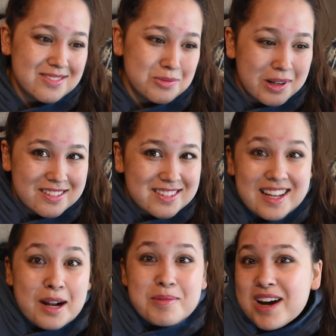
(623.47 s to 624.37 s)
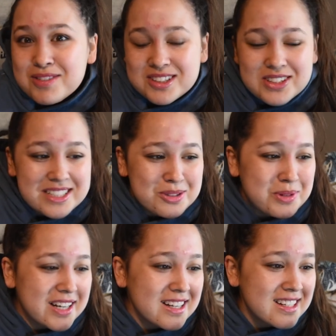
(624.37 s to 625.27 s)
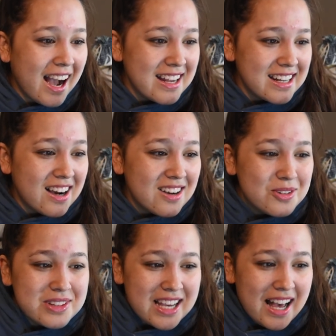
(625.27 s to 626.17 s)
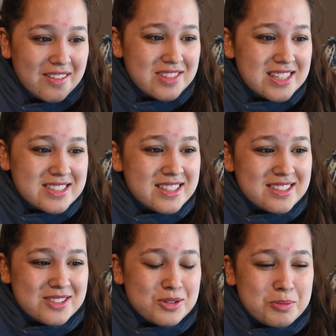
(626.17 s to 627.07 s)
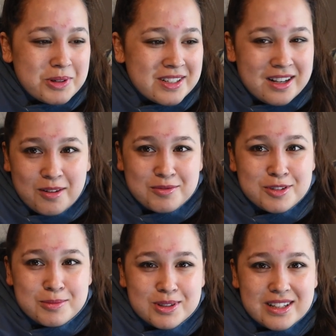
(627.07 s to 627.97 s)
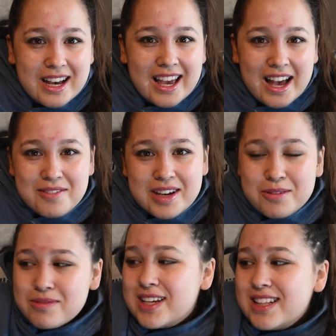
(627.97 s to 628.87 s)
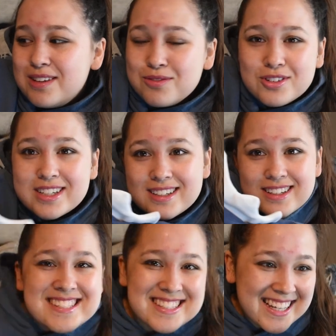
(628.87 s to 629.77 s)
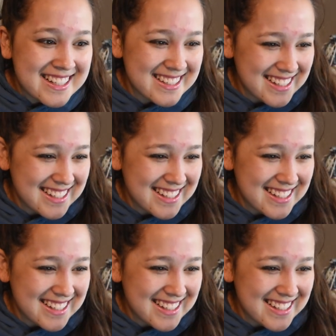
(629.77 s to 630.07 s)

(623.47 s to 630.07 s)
well, that I'm never going to wear, I not only have this super comfortable, I have a really freaking sick